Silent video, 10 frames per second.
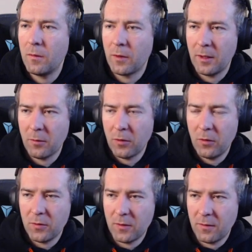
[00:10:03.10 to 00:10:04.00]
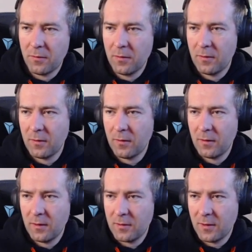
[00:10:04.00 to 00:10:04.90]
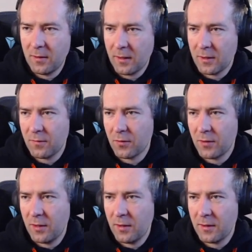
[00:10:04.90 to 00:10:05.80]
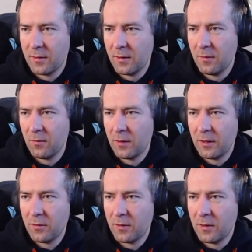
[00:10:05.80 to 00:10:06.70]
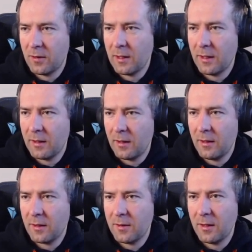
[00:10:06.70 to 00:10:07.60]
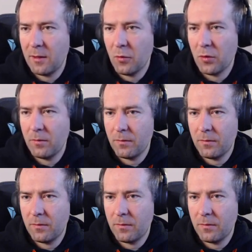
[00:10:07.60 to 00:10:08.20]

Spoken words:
Okay, I'm gonna use the different syntax for indexing. Why doesn't it like indexing anymore?